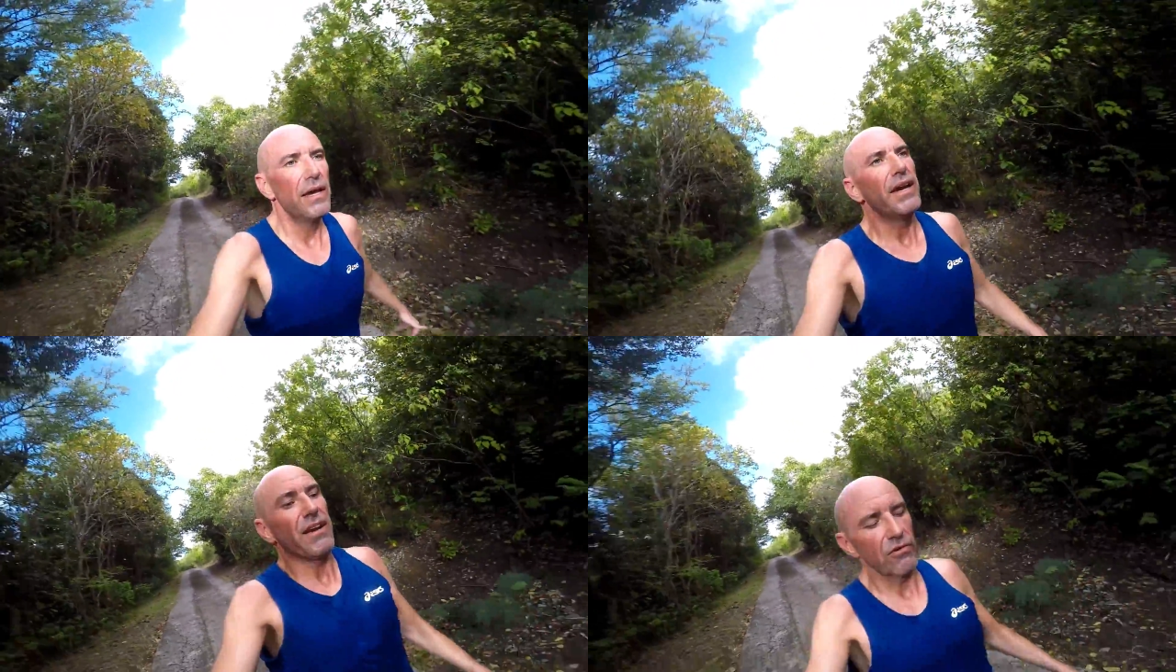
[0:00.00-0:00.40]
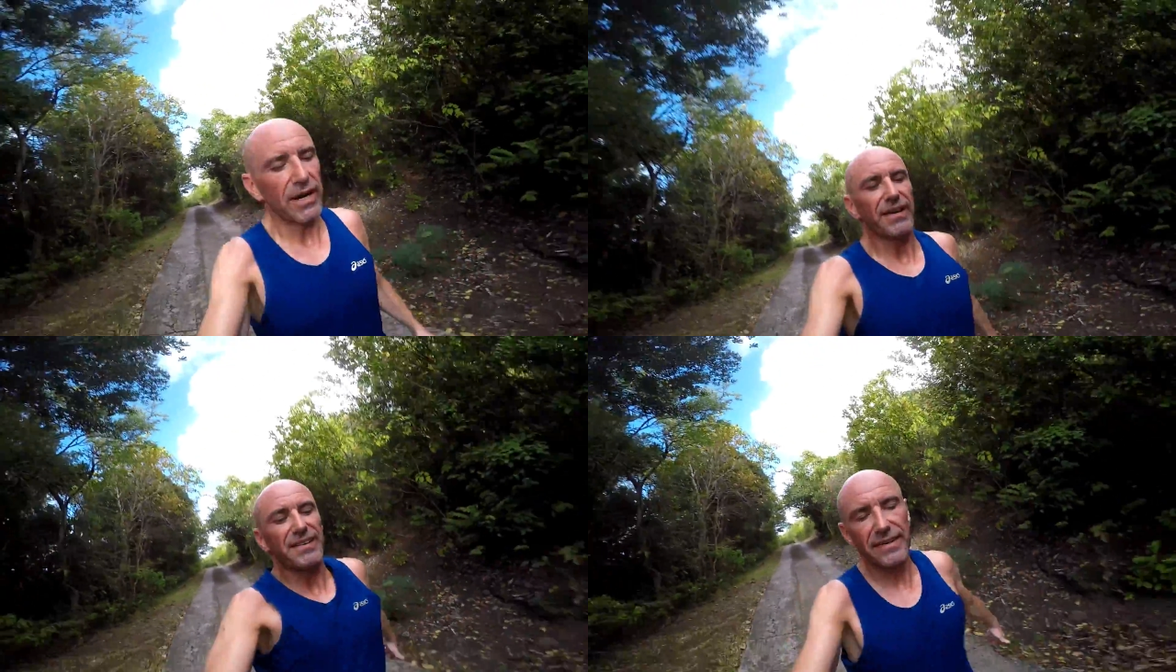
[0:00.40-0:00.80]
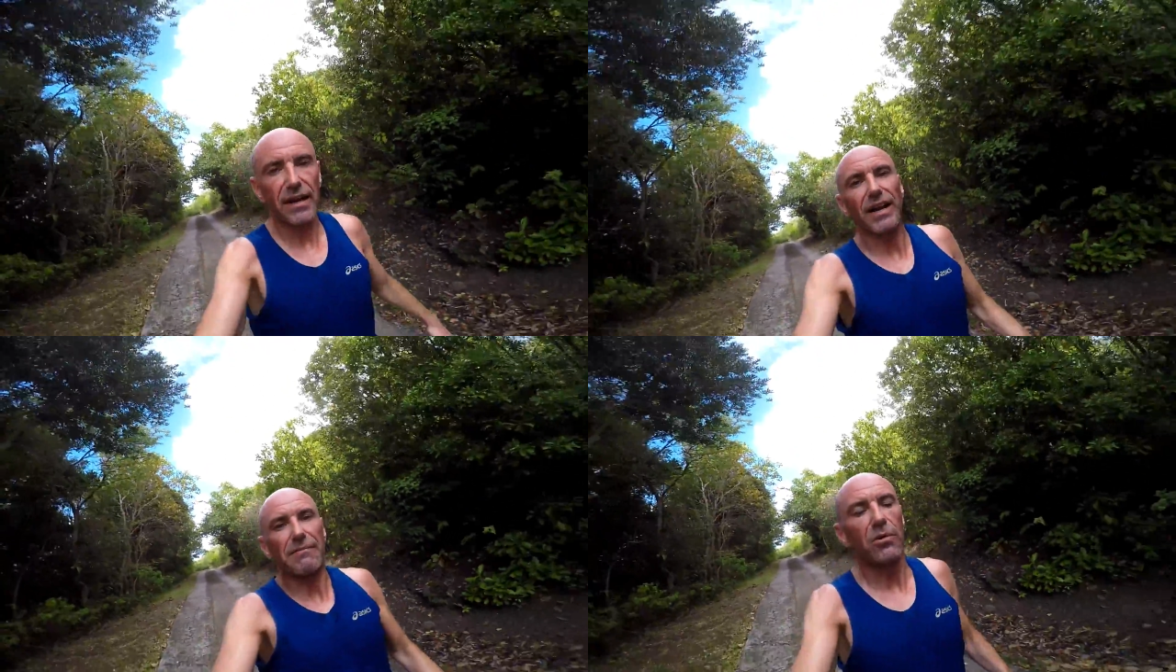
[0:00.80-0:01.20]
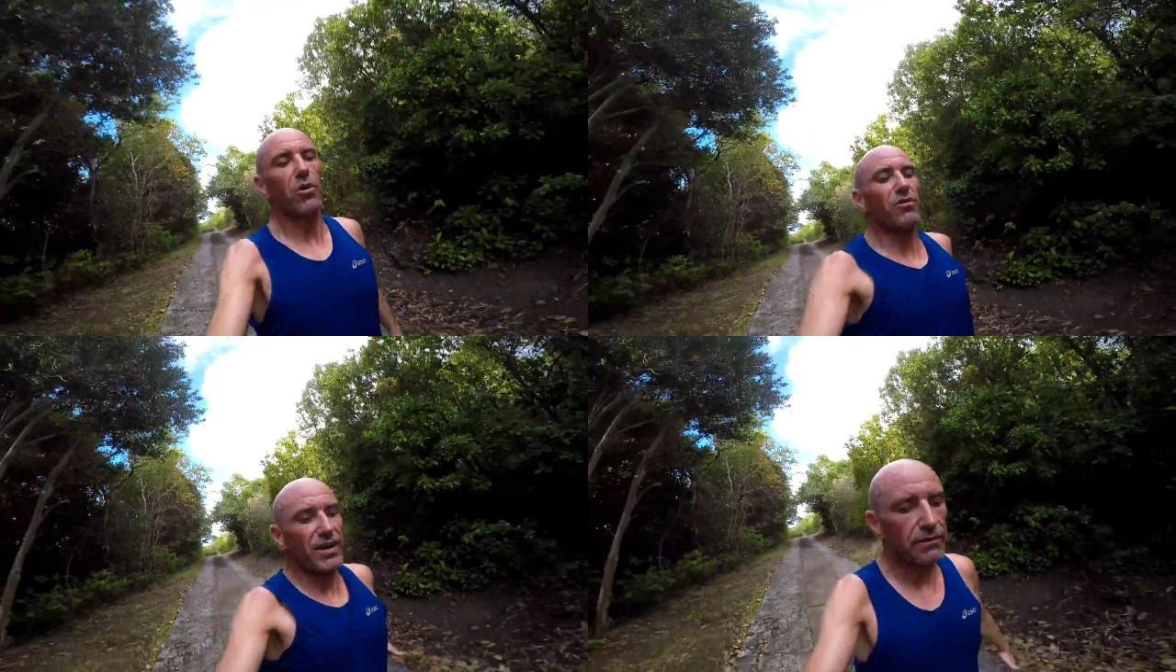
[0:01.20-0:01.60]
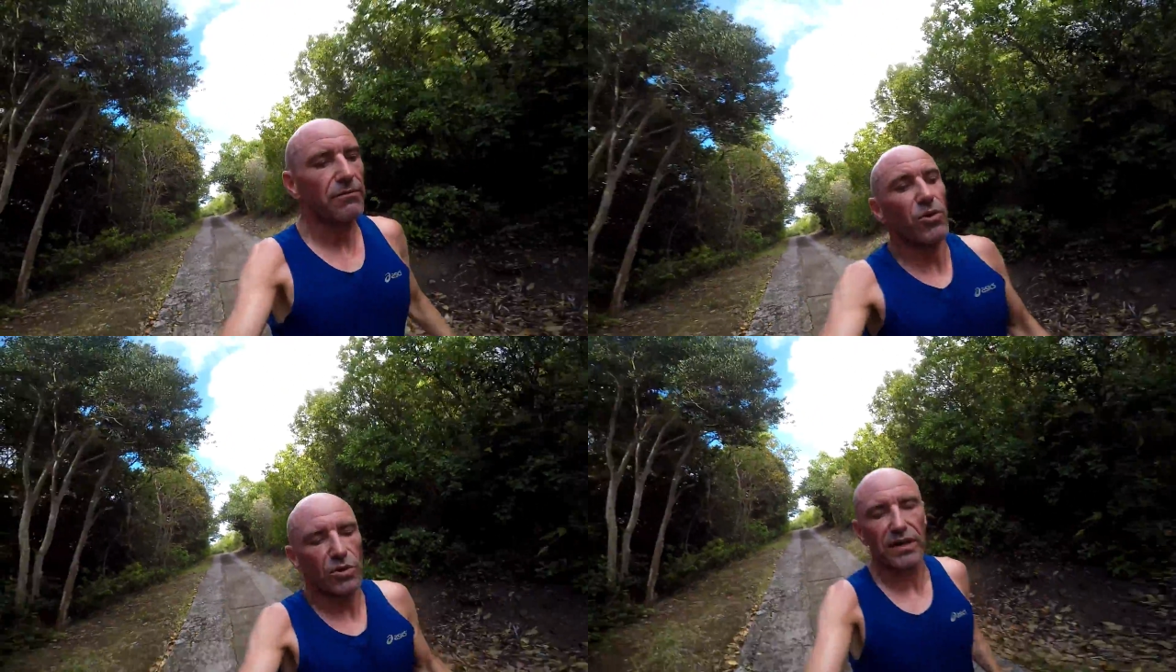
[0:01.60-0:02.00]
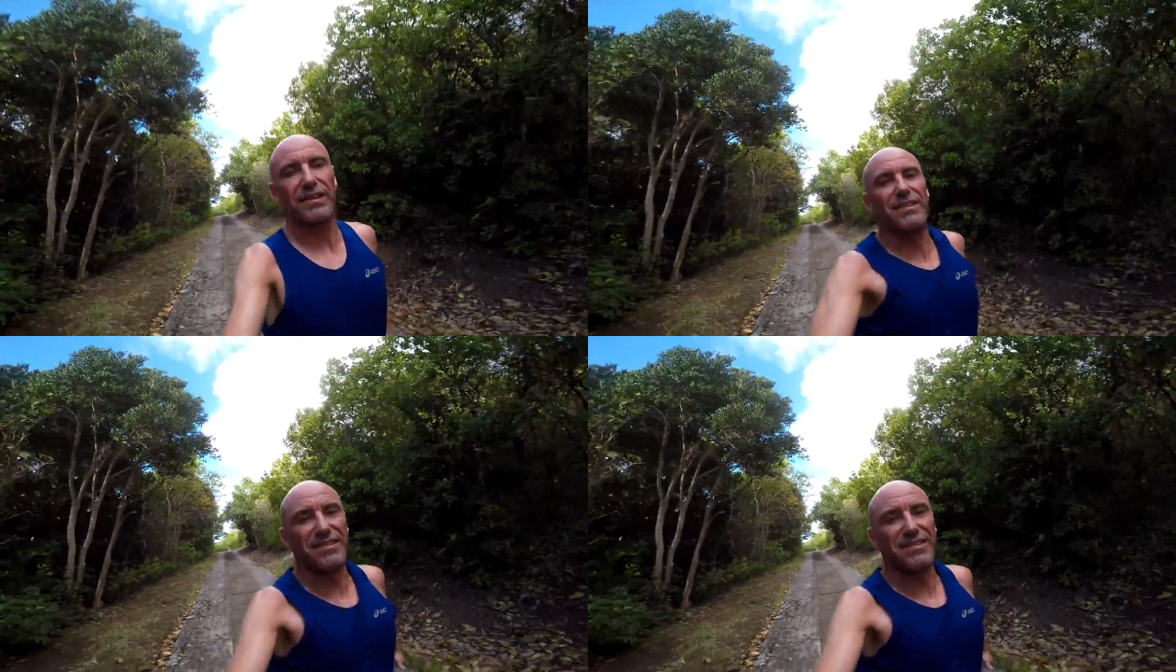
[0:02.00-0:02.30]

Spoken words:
It rains slightly more in August and